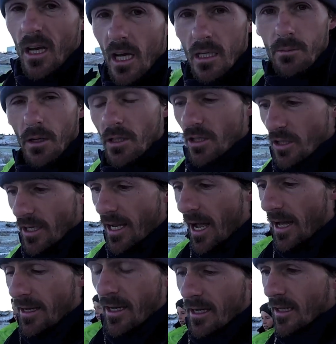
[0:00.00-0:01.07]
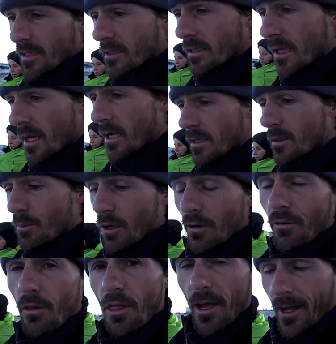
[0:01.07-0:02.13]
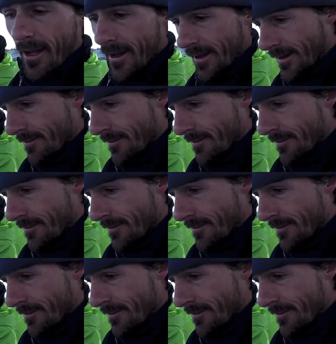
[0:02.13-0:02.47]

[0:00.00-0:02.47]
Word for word: as much as she can. It's uh, it's a beautiful thing.